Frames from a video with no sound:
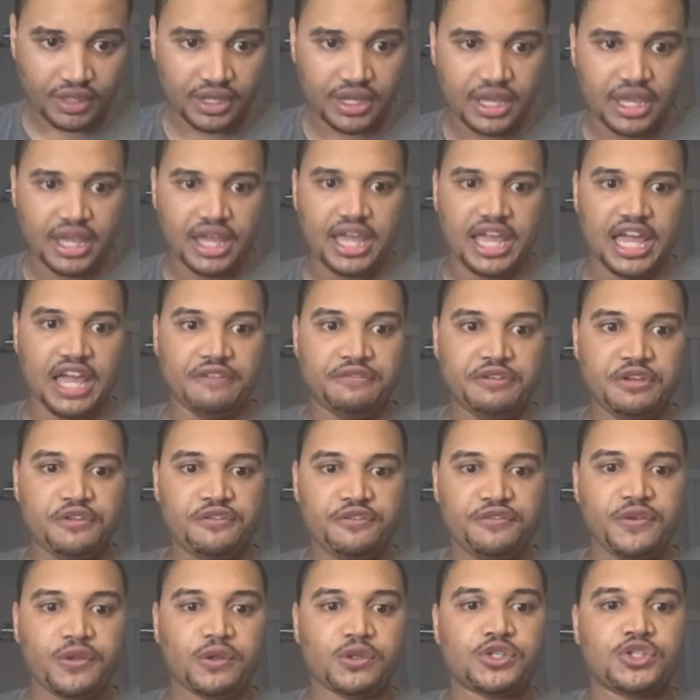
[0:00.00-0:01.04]
If you
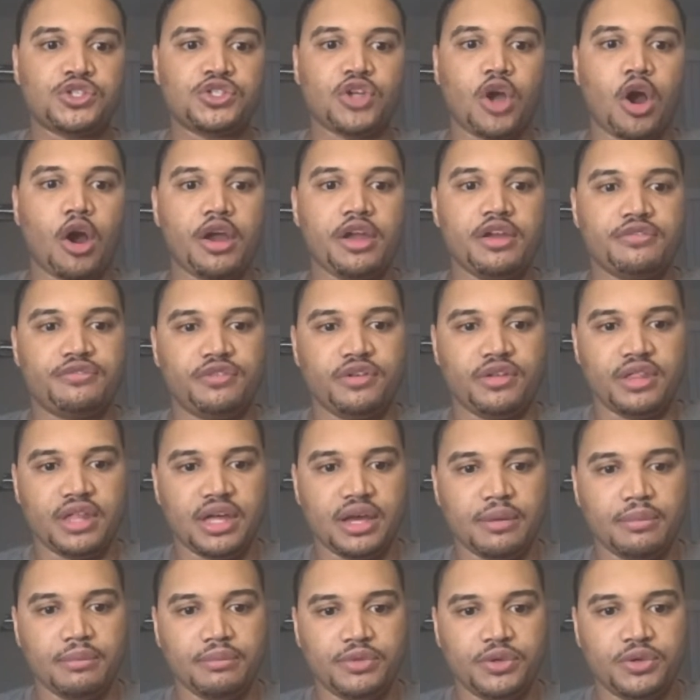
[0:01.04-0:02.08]
feel sorry for them,
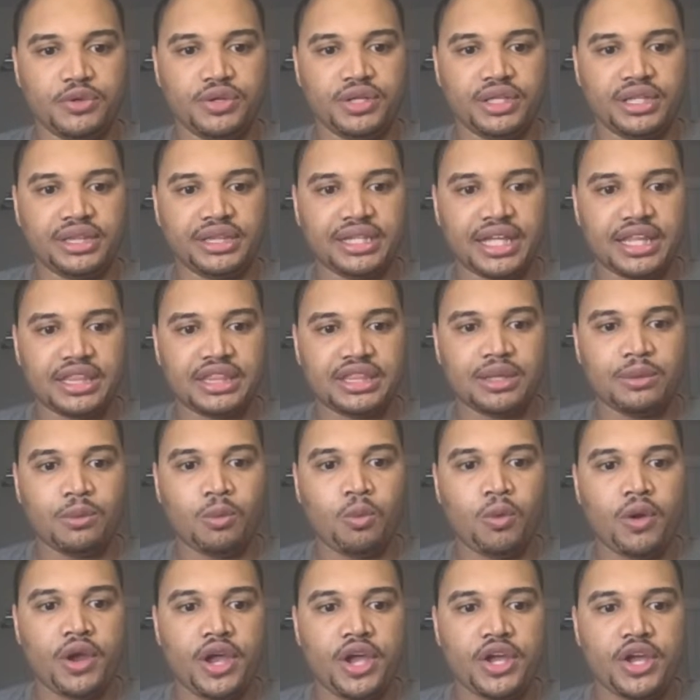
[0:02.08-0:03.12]
you can let them
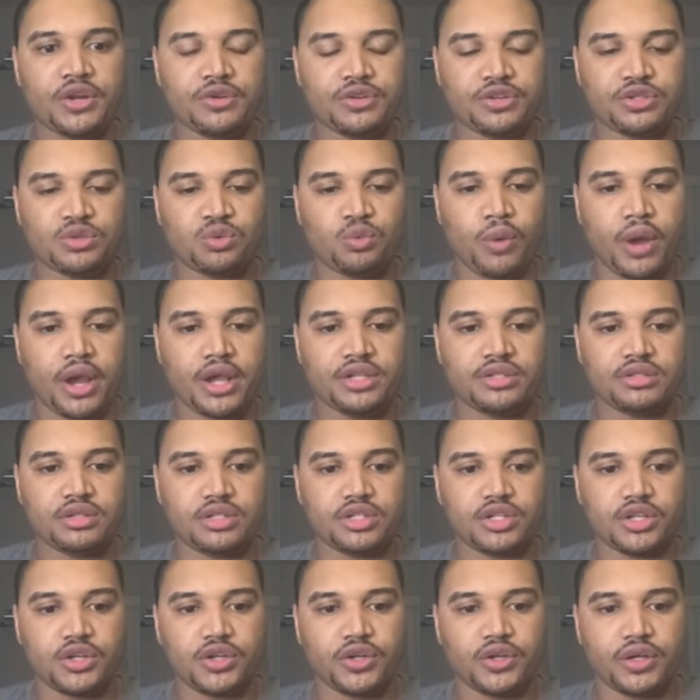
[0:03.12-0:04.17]
win or just waste a
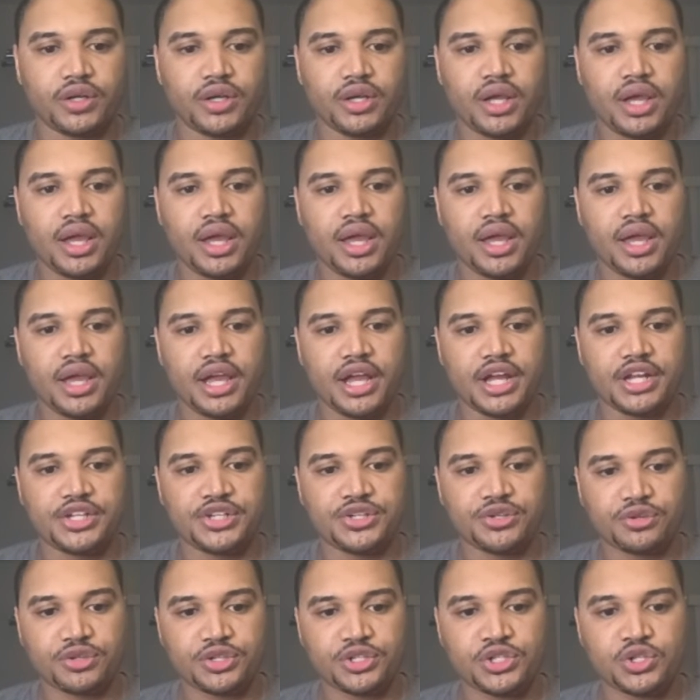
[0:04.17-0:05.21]
turn. It's your
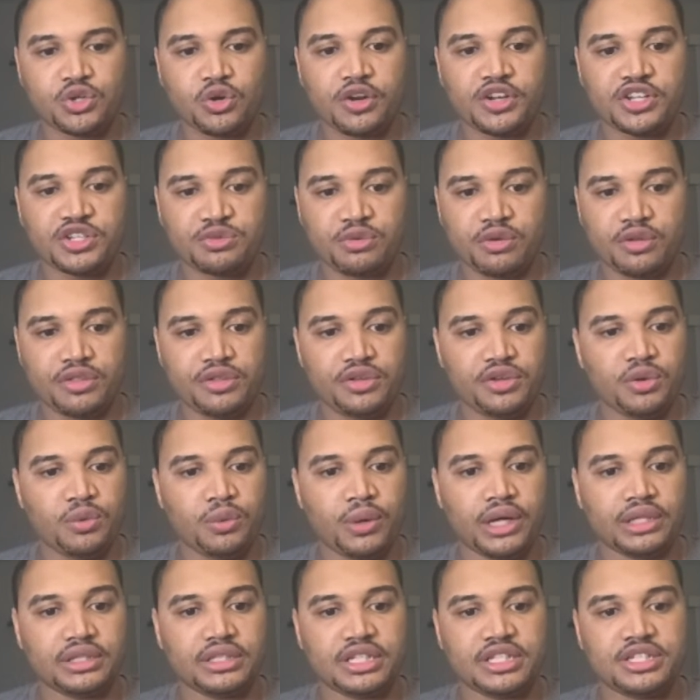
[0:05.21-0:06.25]
choice whether you want
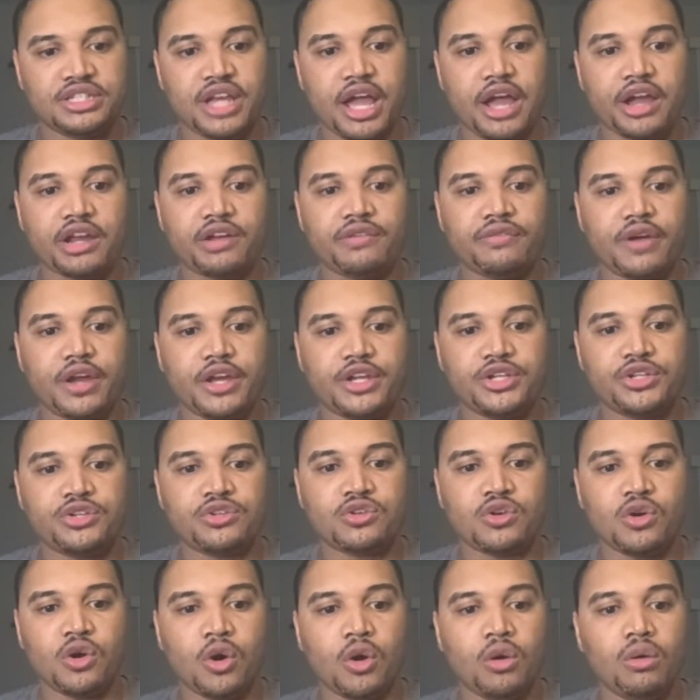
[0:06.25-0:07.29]
to sacrifice your
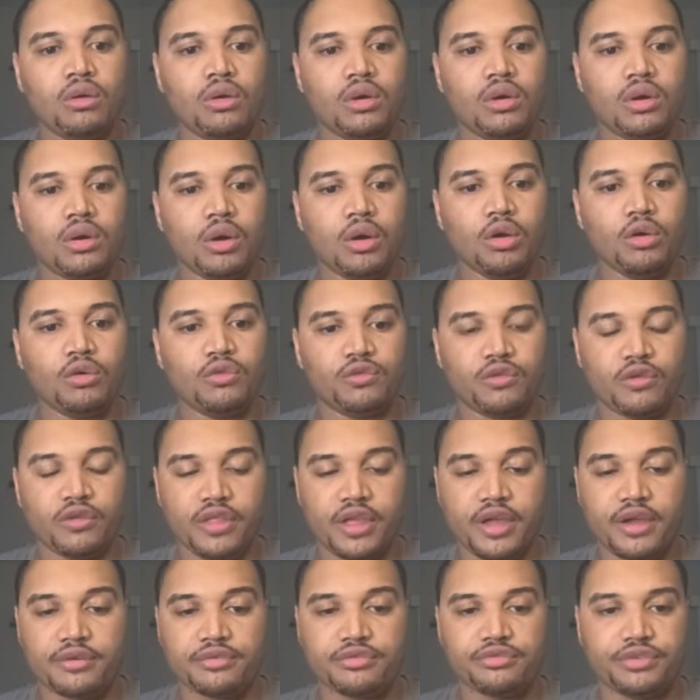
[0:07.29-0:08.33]
own goal for their
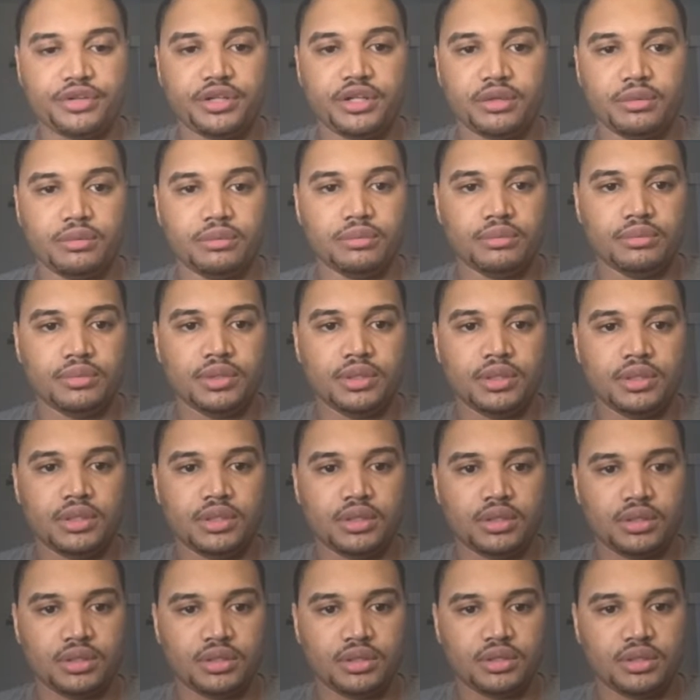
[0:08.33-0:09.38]
freedom,
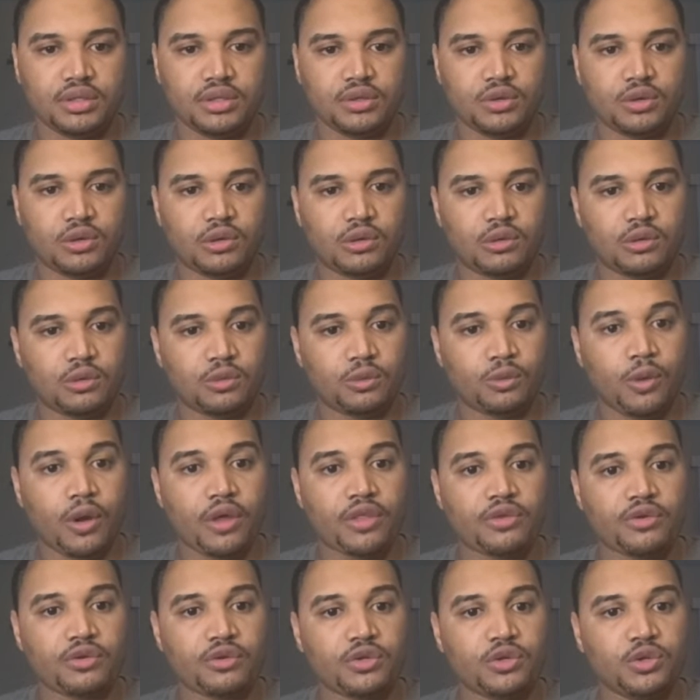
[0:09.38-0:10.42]
or
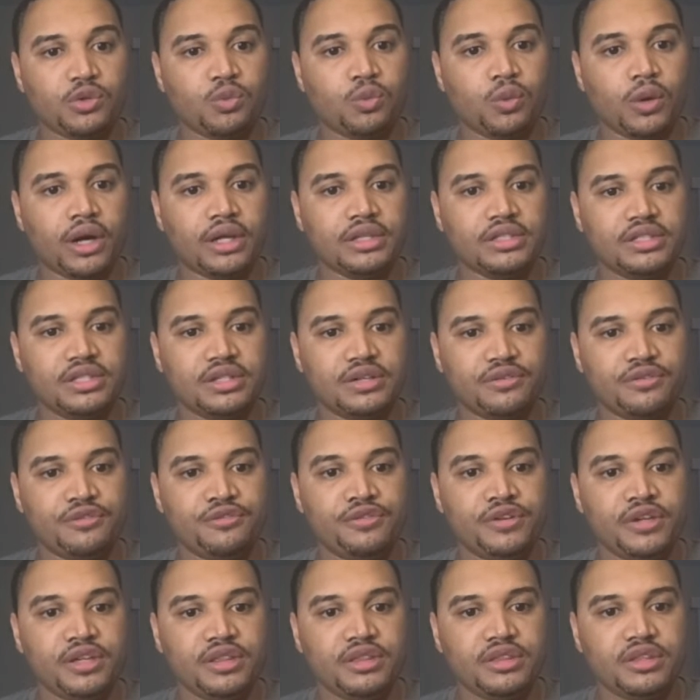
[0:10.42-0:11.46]
whether you want to
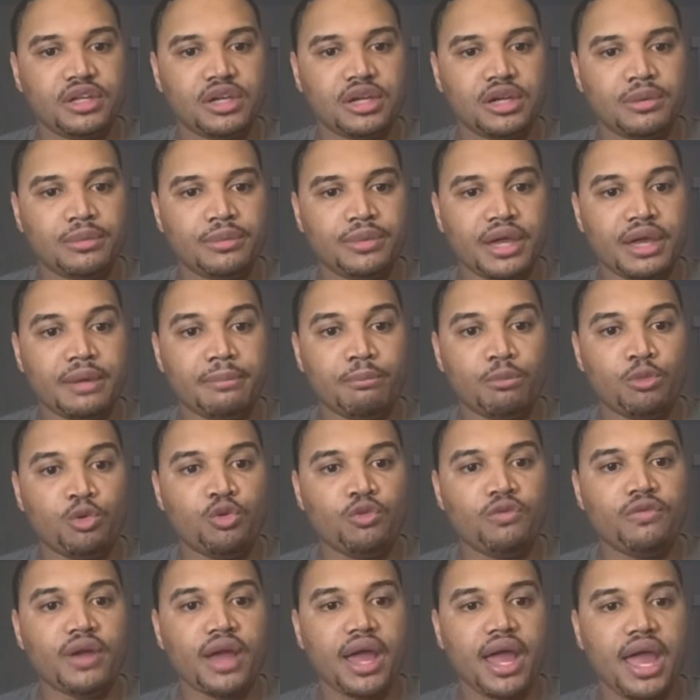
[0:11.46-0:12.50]
defeat them and move
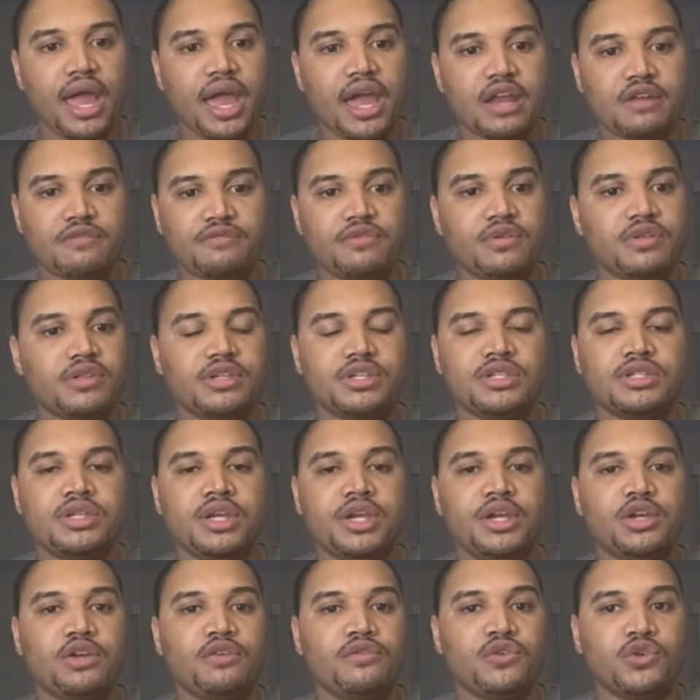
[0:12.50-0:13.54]
ahead for the sake
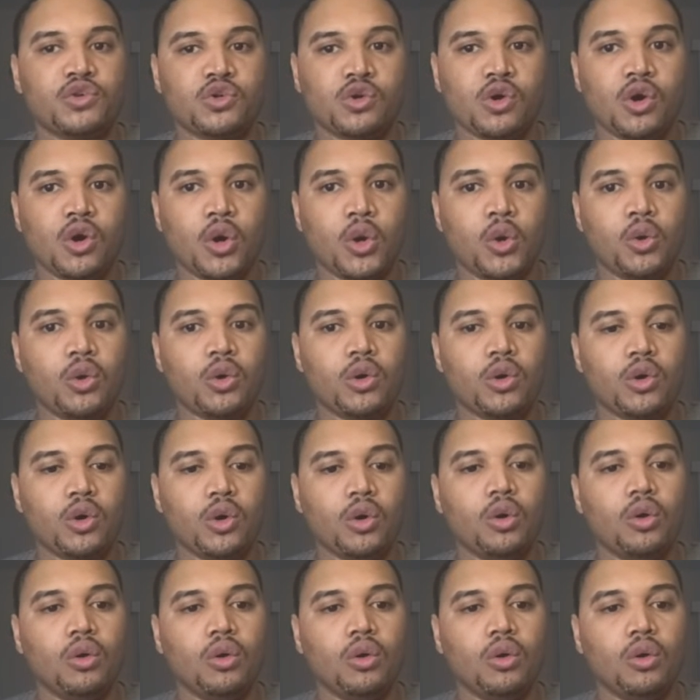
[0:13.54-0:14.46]
of your own goal.